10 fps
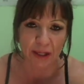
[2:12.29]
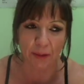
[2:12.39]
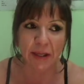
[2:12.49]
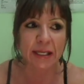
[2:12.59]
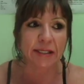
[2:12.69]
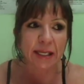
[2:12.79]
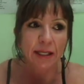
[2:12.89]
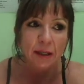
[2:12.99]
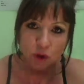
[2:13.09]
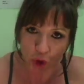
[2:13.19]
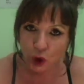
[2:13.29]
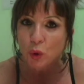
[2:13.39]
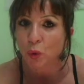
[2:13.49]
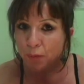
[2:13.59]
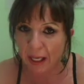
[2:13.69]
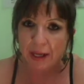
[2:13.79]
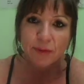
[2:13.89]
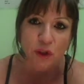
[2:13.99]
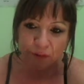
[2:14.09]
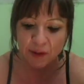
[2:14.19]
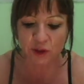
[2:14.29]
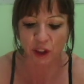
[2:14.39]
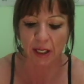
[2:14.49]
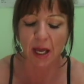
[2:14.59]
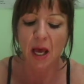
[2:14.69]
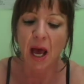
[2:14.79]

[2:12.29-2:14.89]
that I'm eating to be able to function.